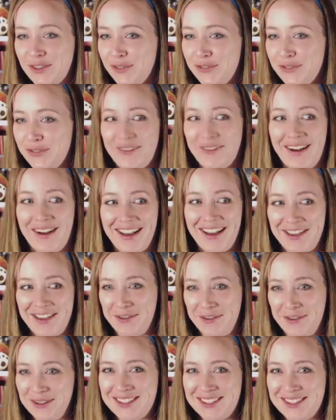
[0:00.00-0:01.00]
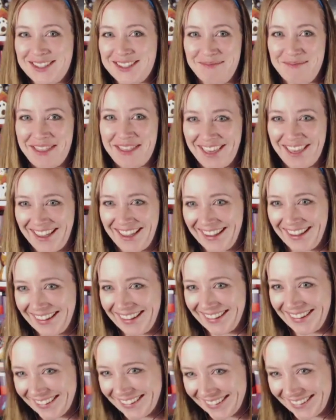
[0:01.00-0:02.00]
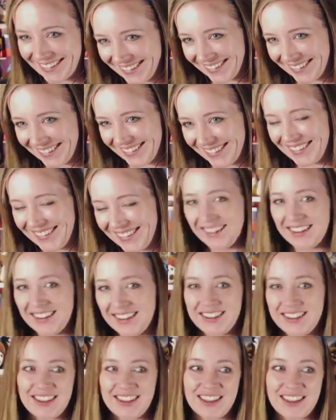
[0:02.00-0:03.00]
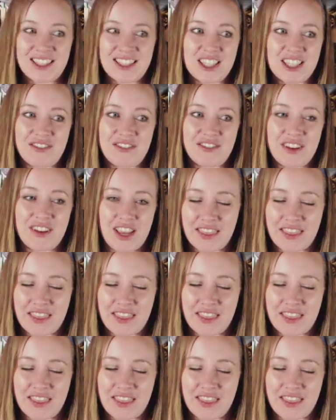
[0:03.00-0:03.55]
I think it's 12 or something. Yeah, whatever.